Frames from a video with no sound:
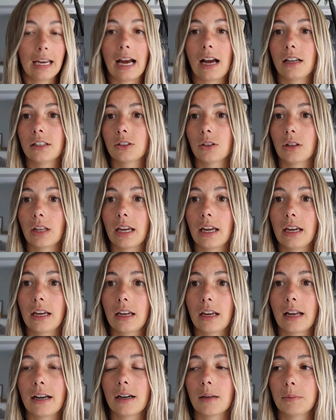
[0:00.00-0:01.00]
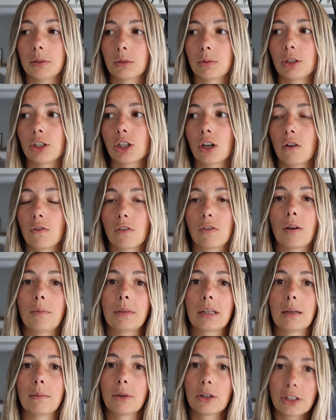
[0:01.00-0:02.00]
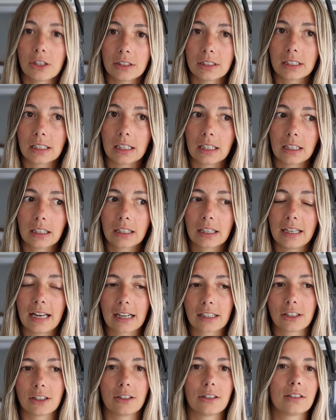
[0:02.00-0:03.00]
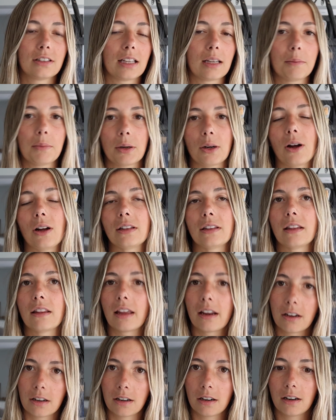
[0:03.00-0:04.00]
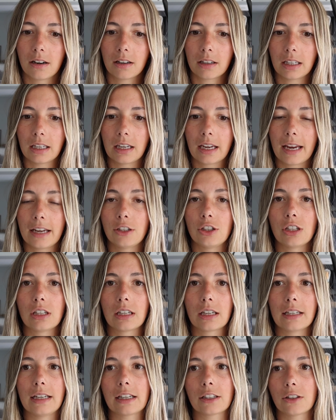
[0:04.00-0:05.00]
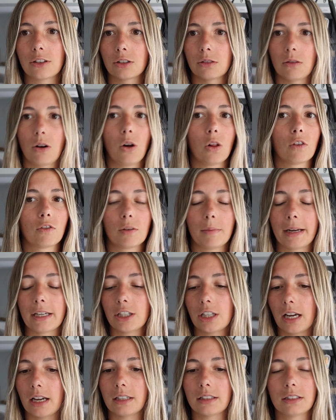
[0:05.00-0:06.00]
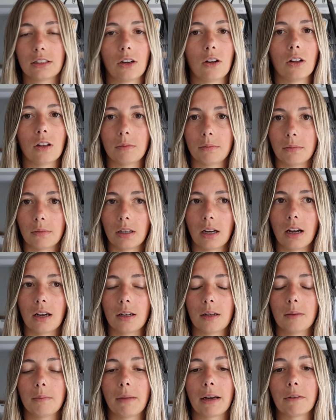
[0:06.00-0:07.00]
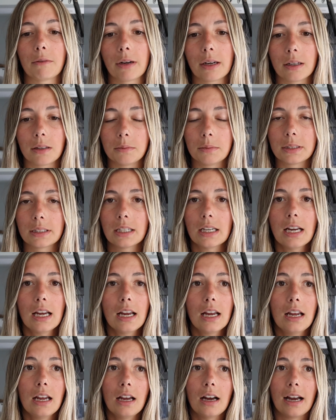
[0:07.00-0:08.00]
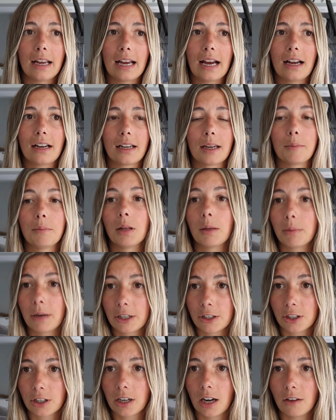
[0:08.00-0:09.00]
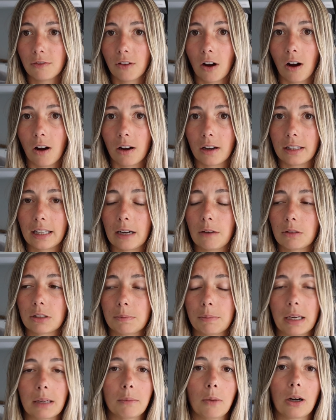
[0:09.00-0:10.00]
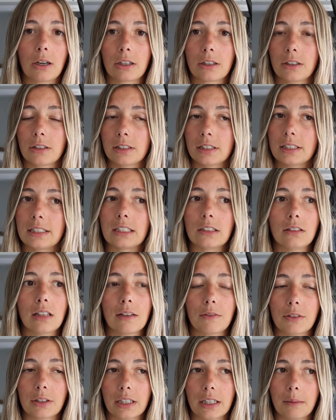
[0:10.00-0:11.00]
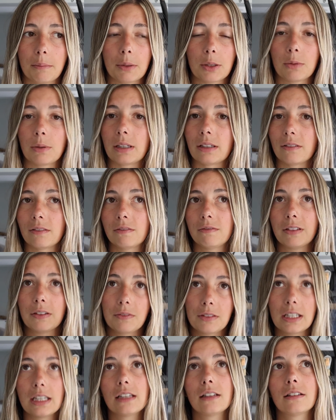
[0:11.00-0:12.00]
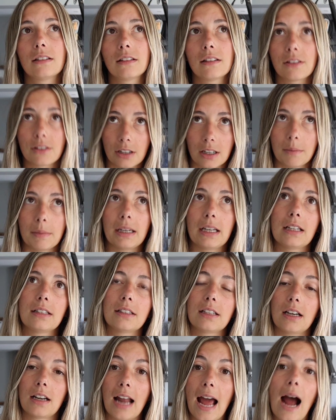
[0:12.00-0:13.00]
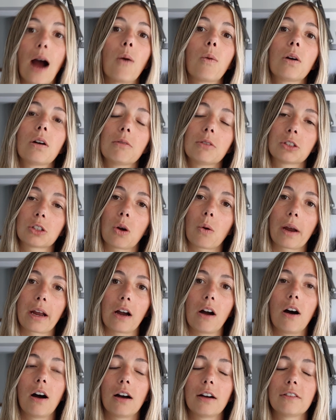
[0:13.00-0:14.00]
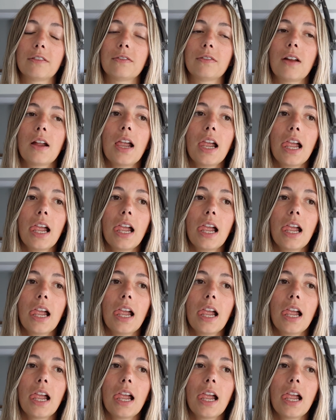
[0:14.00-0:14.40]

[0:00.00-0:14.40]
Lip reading: So they ended up switching over from the emergency connectors. They put on their EKG connectors, so all over my chest, all in my ribs. I had a blood pressure cuff on that was being monitored still every between 15, 30 minutes and an hour was going off.